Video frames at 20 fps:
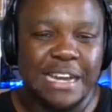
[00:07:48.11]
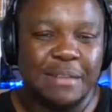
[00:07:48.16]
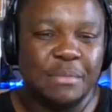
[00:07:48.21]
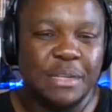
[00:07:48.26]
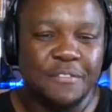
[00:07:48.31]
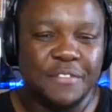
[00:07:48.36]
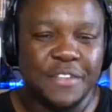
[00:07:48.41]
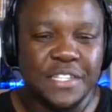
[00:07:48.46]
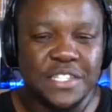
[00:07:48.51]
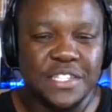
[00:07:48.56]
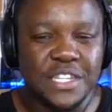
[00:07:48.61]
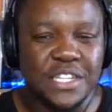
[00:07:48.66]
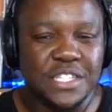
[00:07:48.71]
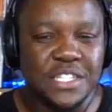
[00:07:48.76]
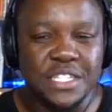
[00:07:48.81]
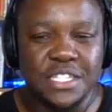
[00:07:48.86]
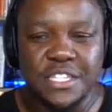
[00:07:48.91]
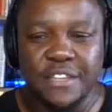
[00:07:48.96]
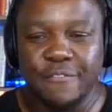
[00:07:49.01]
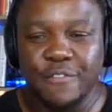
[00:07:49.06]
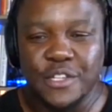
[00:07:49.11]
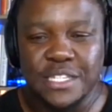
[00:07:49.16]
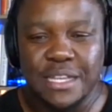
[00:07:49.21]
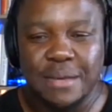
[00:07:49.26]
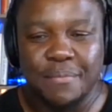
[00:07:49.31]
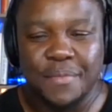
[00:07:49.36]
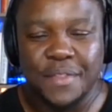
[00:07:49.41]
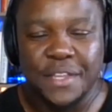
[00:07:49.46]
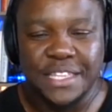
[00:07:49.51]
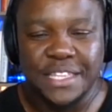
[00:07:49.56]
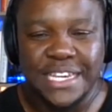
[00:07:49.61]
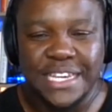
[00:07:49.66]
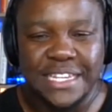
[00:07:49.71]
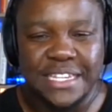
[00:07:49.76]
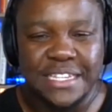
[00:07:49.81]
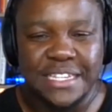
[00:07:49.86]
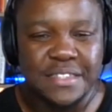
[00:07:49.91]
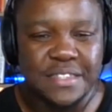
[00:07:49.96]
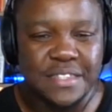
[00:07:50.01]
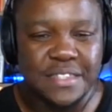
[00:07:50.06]
I'm leaving certainty for something that
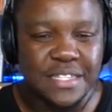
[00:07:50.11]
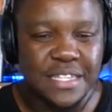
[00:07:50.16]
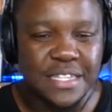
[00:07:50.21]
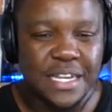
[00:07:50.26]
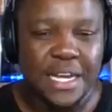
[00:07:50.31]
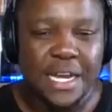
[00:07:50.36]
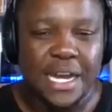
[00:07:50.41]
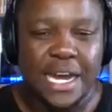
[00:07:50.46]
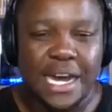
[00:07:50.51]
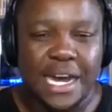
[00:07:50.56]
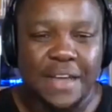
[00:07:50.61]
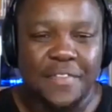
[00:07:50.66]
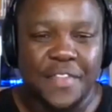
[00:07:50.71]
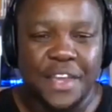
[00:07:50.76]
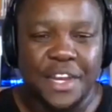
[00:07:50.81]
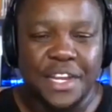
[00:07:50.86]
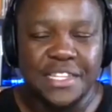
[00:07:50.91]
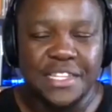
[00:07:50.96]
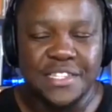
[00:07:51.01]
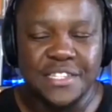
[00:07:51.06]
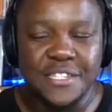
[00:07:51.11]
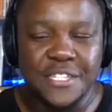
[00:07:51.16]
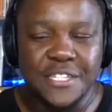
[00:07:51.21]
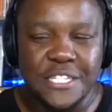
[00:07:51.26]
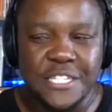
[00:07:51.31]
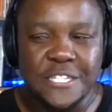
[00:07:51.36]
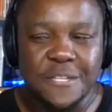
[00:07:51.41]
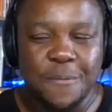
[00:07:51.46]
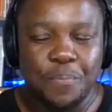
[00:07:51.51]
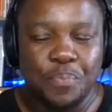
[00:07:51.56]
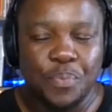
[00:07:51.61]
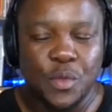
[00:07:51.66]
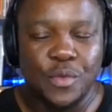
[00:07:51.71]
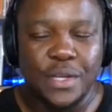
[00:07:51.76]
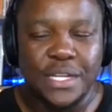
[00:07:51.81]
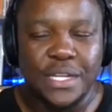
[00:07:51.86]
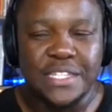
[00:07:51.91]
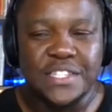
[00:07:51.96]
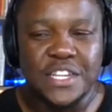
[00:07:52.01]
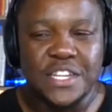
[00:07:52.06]
isn't
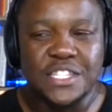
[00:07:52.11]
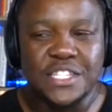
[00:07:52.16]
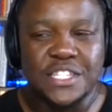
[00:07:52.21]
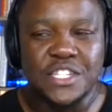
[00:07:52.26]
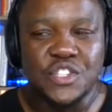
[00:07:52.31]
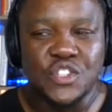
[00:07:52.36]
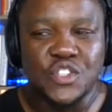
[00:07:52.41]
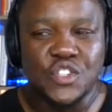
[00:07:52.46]
really certain.